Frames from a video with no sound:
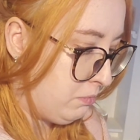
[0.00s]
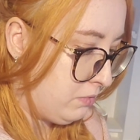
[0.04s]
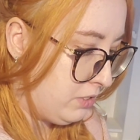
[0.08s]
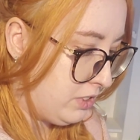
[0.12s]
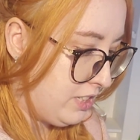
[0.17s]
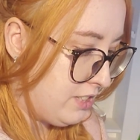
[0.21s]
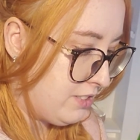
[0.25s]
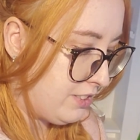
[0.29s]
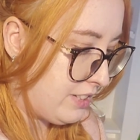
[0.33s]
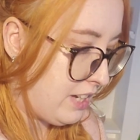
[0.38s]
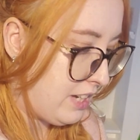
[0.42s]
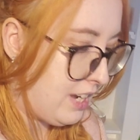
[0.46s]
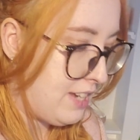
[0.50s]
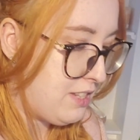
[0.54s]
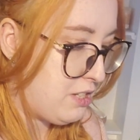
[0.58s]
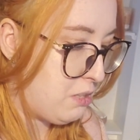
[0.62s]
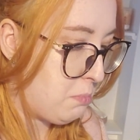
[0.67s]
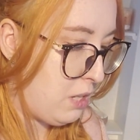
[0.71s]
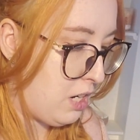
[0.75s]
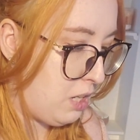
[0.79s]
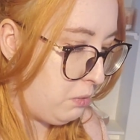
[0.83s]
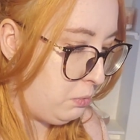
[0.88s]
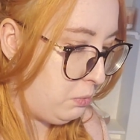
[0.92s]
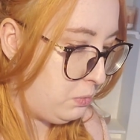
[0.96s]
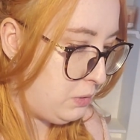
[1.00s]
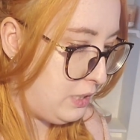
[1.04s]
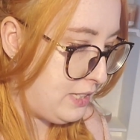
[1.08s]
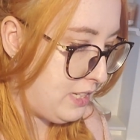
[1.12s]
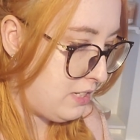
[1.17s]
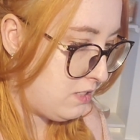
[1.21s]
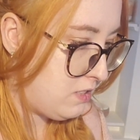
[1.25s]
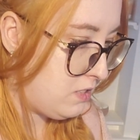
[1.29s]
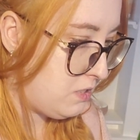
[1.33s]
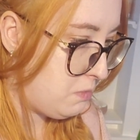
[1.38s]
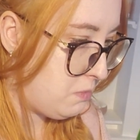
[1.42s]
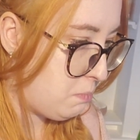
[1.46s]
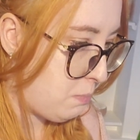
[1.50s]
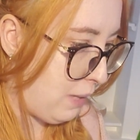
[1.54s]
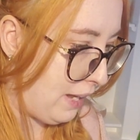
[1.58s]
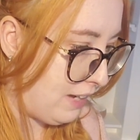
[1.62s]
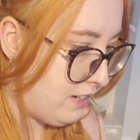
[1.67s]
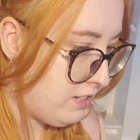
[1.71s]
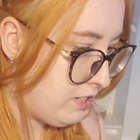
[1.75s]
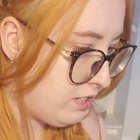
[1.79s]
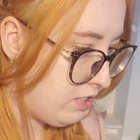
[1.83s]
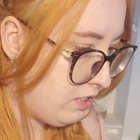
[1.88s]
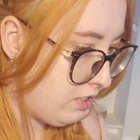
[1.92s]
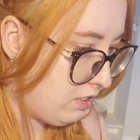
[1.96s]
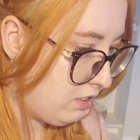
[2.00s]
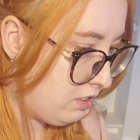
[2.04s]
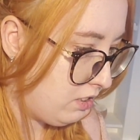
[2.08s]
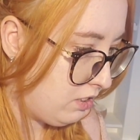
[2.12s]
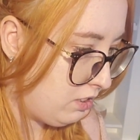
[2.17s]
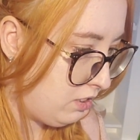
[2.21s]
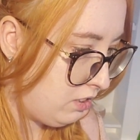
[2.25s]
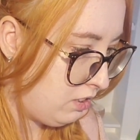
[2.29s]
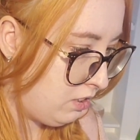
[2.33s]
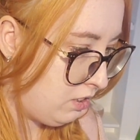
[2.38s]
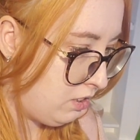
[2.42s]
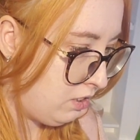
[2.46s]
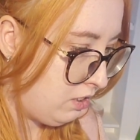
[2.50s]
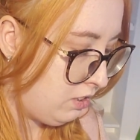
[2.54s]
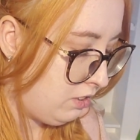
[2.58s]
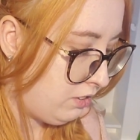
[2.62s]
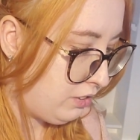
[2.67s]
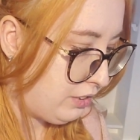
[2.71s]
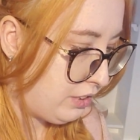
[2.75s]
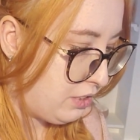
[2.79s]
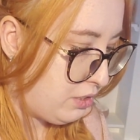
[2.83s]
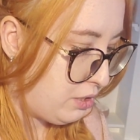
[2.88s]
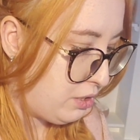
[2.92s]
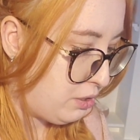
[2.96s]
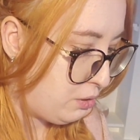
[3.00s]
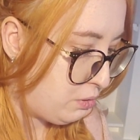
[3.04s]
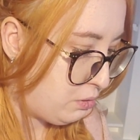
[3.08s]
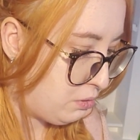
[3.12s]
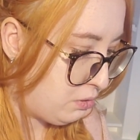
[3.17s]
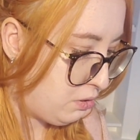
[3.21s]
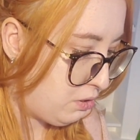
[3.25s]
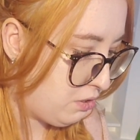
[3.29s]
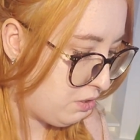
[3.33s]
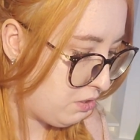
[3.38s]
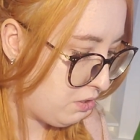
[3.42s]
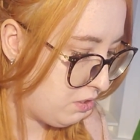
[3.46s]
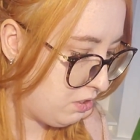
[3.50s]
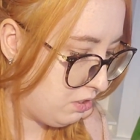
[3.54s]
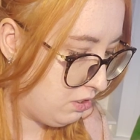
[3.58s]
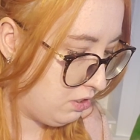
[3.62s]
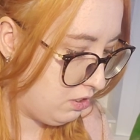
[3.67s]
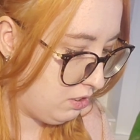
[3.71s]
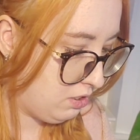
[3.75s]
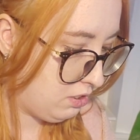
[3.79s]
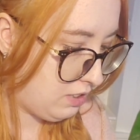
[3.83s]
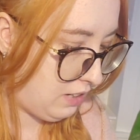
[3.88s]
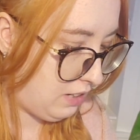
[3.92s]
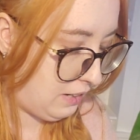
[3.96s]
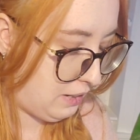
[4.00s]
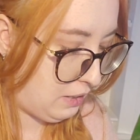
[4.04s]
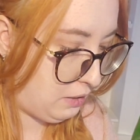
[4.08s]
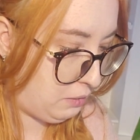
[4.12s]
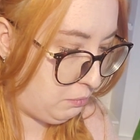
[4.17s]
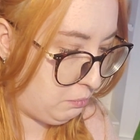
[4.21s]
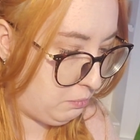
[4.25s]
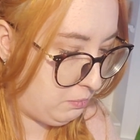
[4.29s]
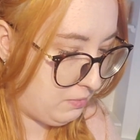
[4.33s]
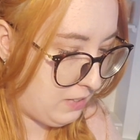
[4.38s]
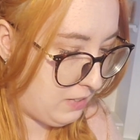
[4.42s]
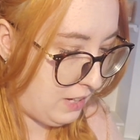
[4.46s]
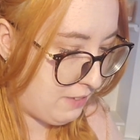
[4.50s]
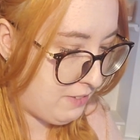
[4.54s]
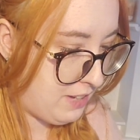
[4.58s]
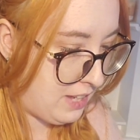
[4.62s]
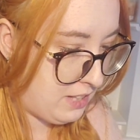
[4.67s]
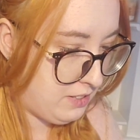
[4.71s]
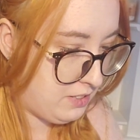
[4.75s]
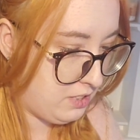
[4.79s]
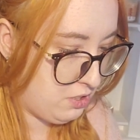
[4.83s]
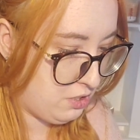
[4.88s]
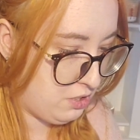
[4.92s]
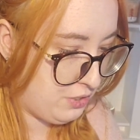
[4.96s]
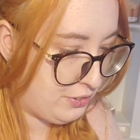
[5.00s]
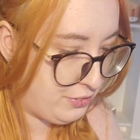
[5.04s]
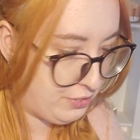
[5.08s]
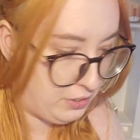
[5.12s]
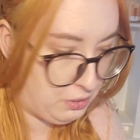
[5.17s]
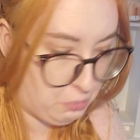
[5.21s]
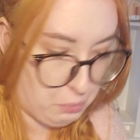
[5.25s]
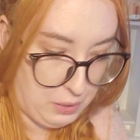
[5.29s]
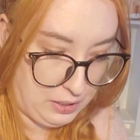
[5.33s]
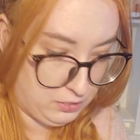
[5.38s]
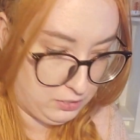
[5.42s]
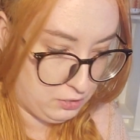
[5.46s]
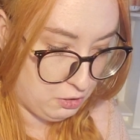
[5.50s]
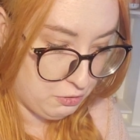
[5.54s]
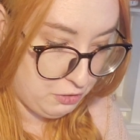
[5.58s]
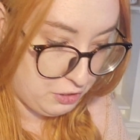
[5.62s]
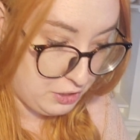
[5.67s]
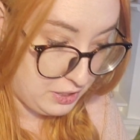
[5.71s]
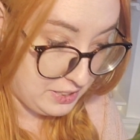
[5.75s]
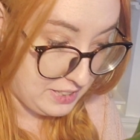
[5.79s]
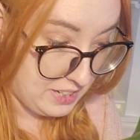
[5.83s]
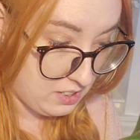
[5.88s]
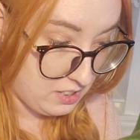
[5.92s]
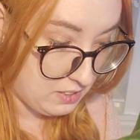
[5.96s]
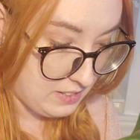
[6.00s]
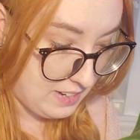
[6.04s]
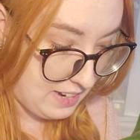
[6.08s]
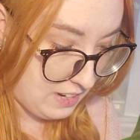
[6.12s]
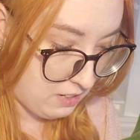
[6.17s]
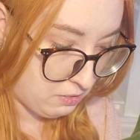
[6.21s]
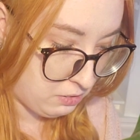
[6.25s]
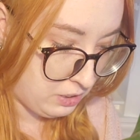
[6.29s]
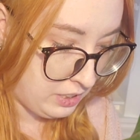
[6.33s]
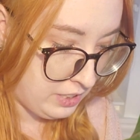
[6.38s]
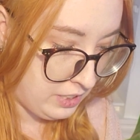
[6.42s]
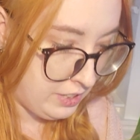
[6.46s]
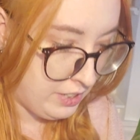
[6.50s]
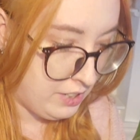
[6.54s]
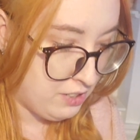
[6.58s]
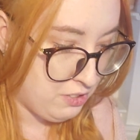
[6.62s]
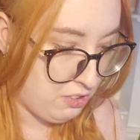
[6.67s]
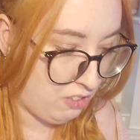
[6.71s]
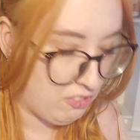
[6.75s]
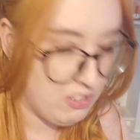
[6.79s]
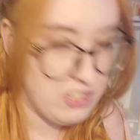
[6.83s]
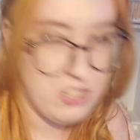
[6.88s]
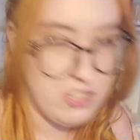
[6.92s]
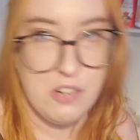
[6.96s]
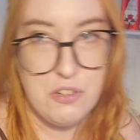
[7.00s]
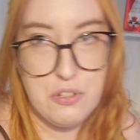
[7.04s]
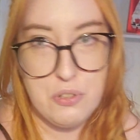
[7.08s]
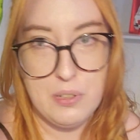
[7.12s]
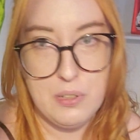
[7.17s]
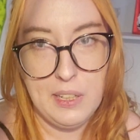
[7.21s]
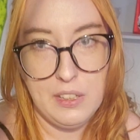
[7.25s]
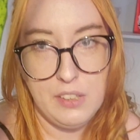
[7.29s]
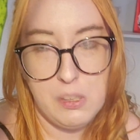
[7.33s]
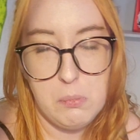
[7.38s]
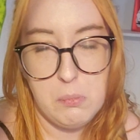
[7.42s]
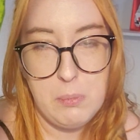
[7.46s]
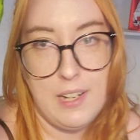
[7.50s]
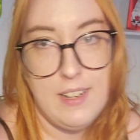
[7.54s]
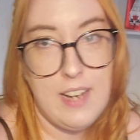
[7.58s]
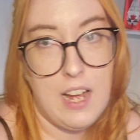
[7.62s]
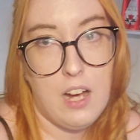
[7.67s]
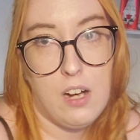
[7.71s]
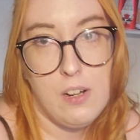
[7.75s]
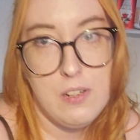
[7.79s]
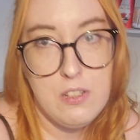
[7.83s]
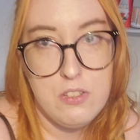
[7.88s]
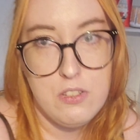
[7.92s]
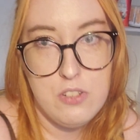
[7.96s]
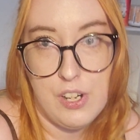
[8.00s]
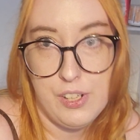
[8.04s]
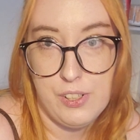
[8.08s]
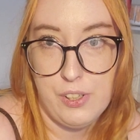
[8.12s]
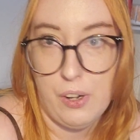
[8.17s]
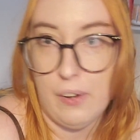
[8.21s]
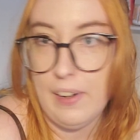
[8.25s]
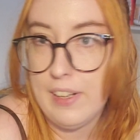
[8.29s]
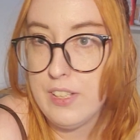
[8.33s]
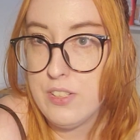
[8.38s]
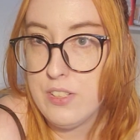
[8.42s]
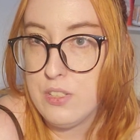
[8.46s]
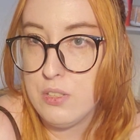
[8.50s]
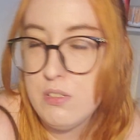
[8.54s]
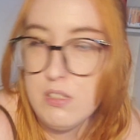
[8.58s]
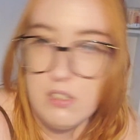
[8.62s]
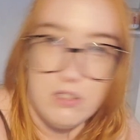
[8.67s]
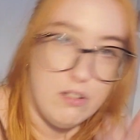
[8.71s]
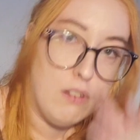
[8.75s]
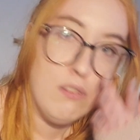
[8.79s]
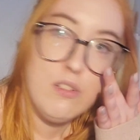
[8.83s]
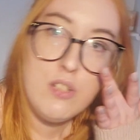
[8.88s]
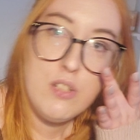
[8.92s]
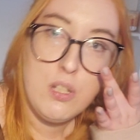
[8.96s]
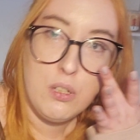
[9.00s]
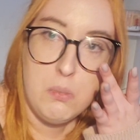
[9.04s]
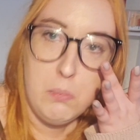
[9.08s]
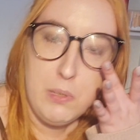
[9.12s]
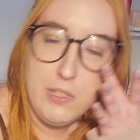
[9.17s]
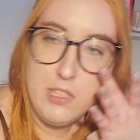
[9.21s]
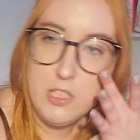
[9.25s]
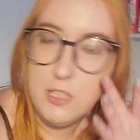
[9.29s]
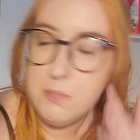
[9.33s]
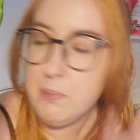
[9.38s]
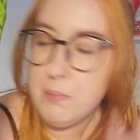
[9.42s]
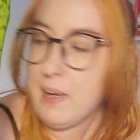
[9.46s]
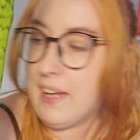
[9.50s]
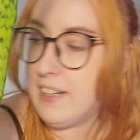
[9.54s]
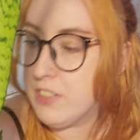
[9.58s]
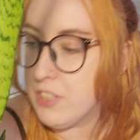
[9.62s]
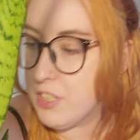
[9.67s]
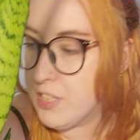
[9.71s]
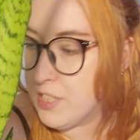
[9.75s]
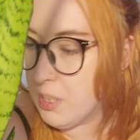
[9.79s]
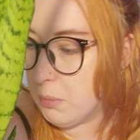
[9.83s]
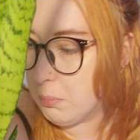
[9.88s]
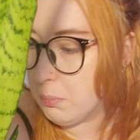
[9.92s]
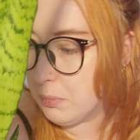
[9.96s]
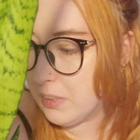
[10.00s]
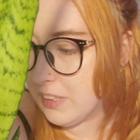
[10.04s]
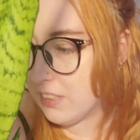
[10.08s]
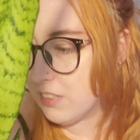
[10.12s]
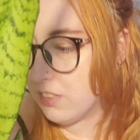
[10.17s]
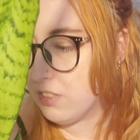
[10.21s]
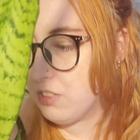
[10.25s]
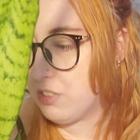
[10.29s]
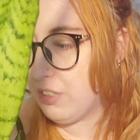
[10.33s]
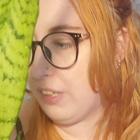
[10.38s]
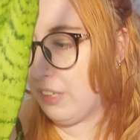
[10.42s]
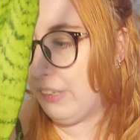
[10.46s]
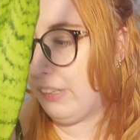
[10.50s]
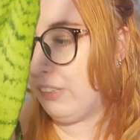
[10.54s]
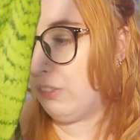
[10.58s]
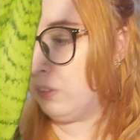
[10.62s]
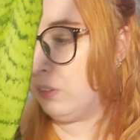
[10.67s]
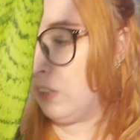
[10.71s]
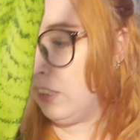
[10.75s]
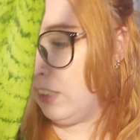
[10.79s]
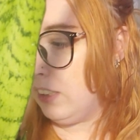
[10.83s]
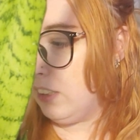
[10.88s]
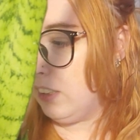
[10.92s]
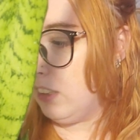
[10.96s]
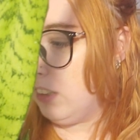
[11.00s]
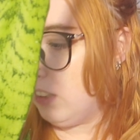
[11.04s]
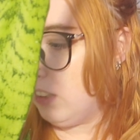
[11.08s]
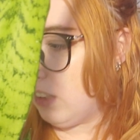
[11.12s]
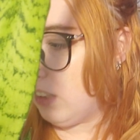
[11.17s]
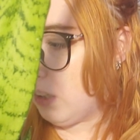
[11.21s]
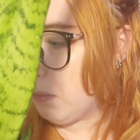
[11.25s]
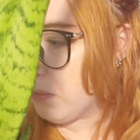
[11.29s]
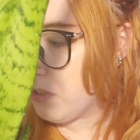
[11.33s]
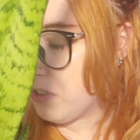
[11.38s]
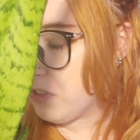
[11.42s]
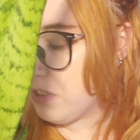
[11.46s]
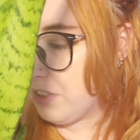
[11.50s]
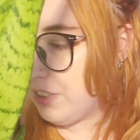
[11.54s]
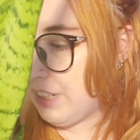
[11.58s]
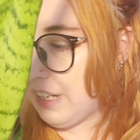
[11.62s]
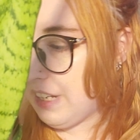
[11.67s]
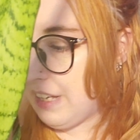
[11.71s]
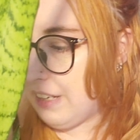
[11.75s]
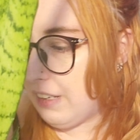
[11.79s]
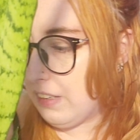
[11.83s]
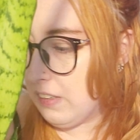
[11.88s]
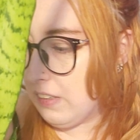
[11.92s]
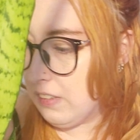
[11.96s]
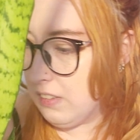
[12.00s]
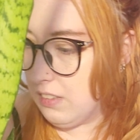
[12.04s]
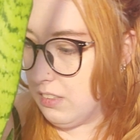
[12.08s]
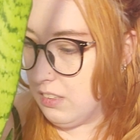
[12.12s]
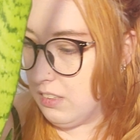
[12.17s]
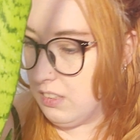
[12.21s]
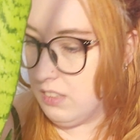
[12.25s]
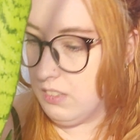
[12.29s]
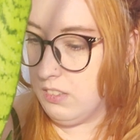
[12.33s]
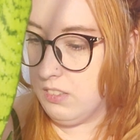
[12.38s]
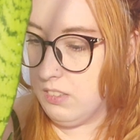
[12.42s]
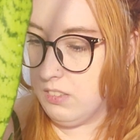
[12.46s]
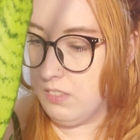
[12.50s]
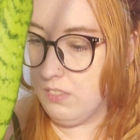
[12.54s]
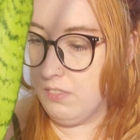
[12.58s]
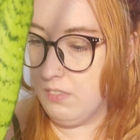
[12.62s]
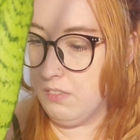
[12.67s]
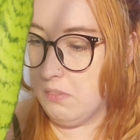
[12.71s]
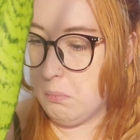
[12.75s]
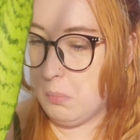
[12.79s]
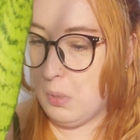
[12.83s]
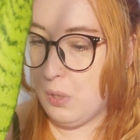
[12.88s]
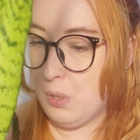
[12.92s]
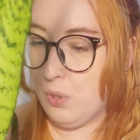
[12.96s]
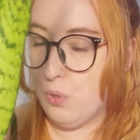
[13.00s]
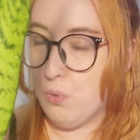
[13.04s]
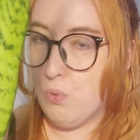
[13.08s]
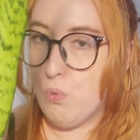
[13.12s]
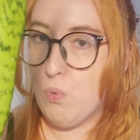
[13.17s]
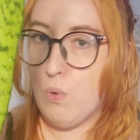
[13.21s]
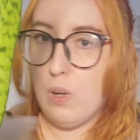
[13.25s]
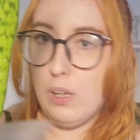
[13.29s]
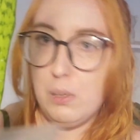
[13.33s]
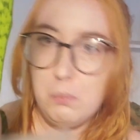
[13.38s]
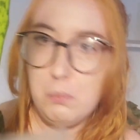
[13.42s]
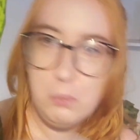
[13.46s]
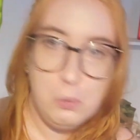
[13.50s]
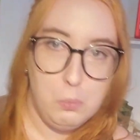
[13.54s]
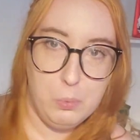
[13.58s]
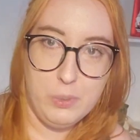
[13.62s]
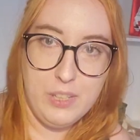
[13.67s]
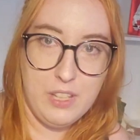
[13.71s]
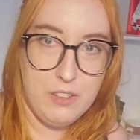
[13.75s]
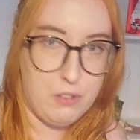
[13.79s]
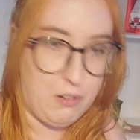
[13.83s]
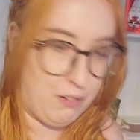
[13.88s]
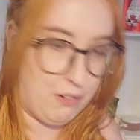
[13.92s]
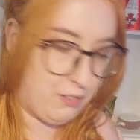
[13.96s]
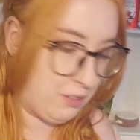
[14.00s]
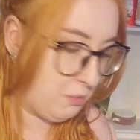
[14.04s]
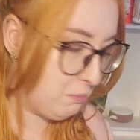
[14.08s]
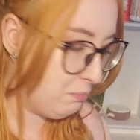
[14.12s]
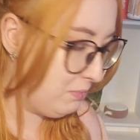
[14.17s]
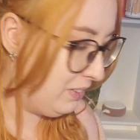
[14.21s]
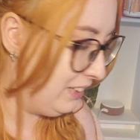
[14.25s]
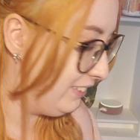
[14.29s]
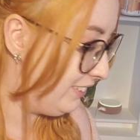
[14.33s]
These guys are probably spent, the nodes. I've had this for well over a year now, so if it's not doing anything by now, it's not going to. The nodes could be spent or something, so I'm just gonna probably throw them.